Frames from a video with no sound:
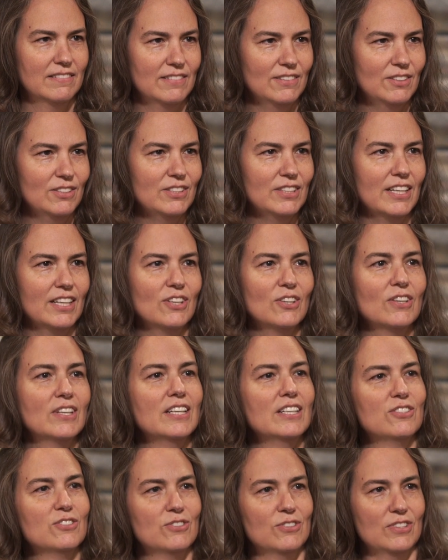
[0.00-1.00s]
You take your
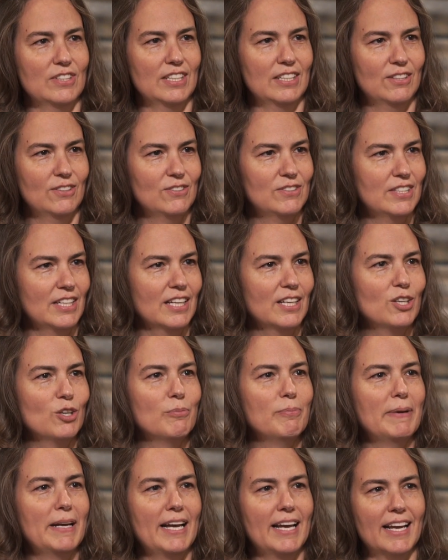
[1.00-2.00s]
history. You take
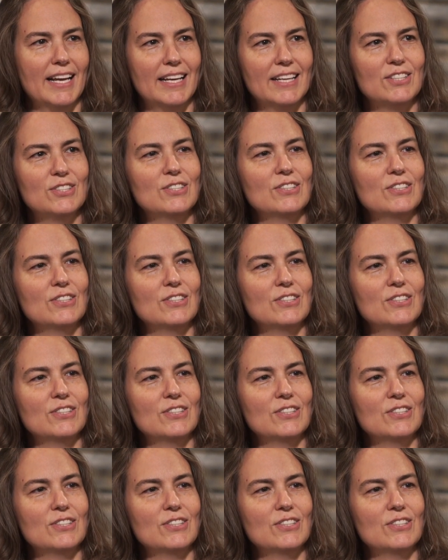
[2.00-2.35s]
your baggage.